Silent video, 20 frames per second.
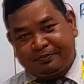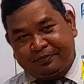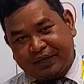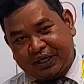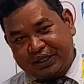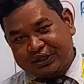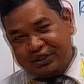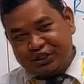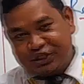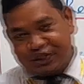
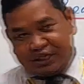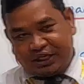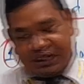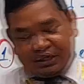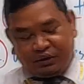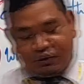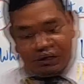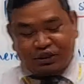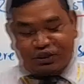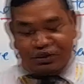
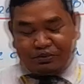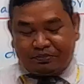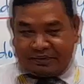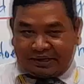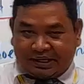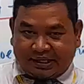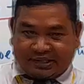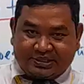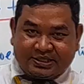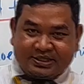practicing or to
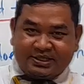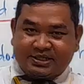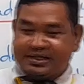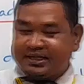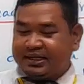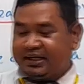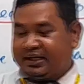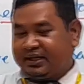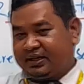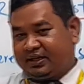practice
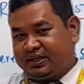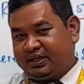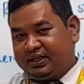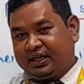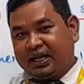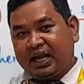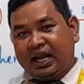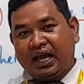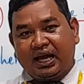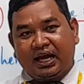the
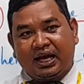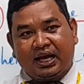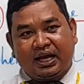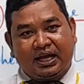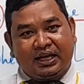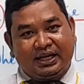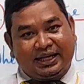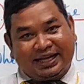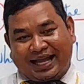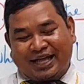
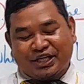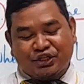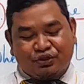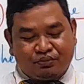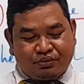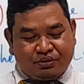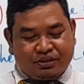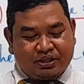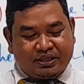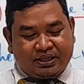
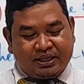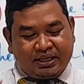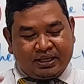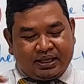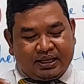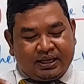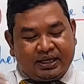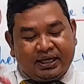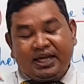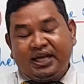classwork
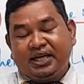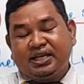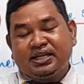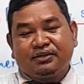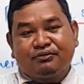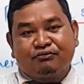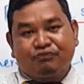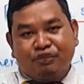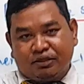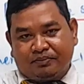in the
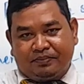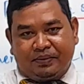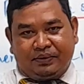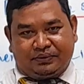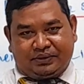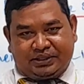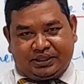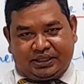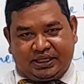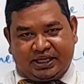
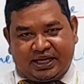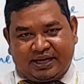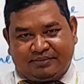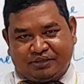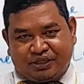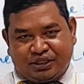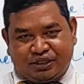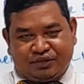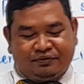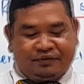workbook, and
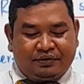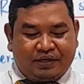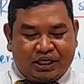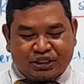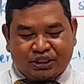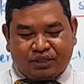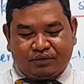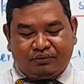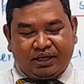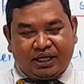after you finish
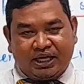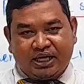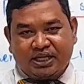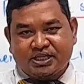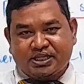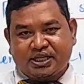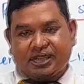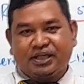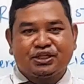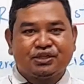doing it,
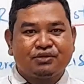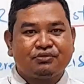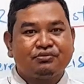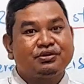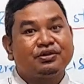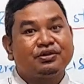send to